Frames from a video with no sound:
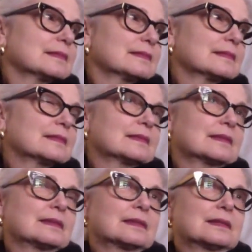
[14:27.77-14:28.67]

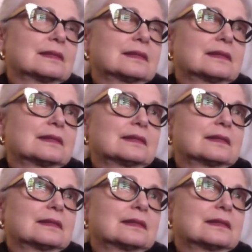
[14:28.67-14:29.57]

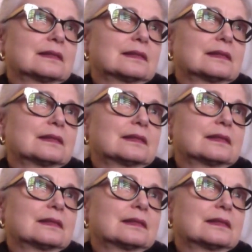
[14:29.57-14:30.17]
No words are spoken by the person on screen.